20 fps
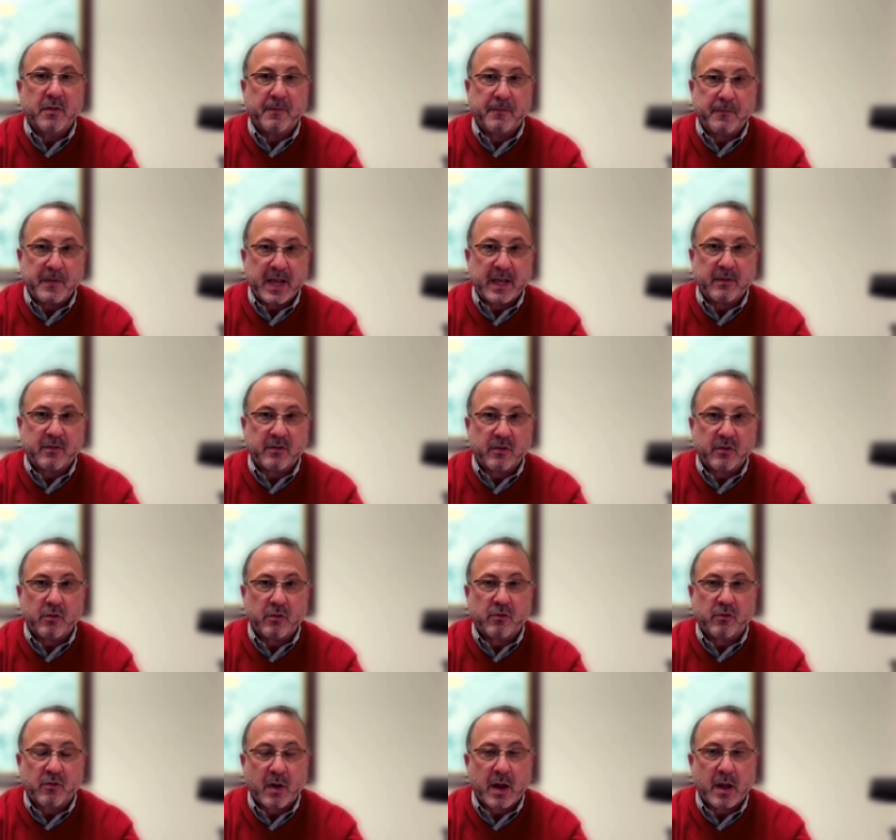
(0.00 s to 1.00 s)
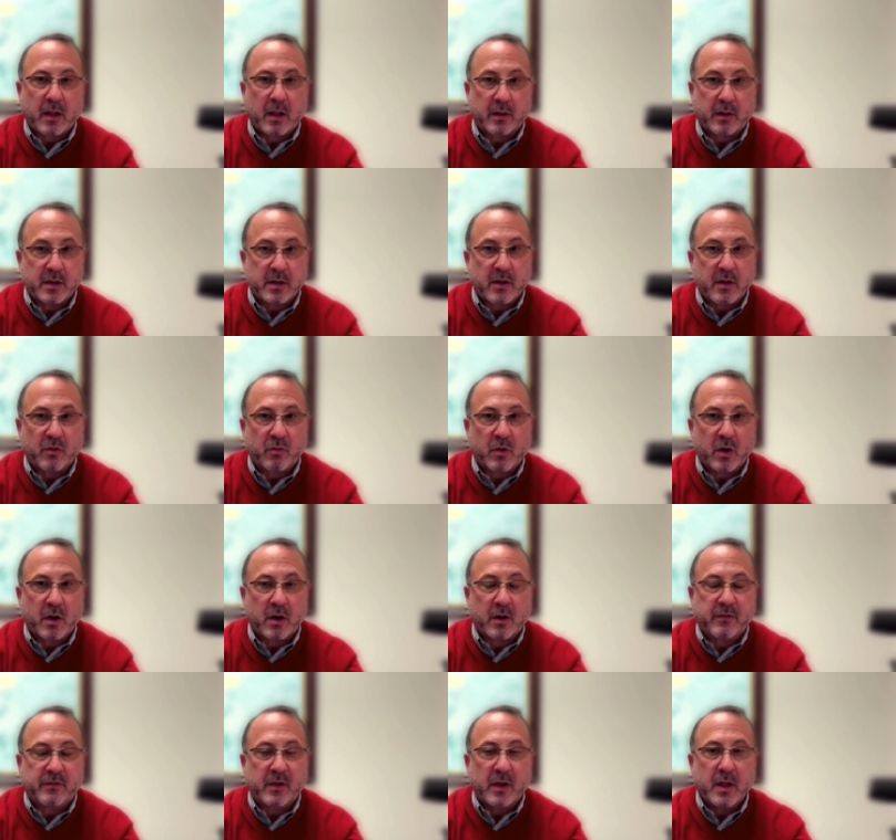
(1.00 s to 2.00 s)
the phase 2 trial. In other
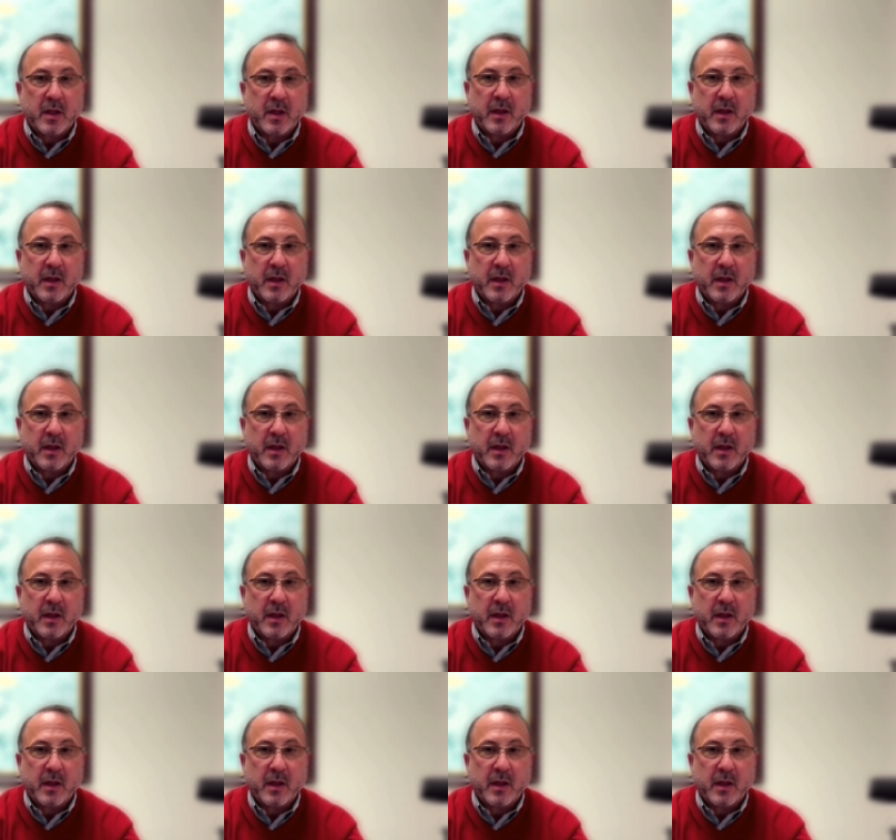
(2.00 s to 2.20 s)
words,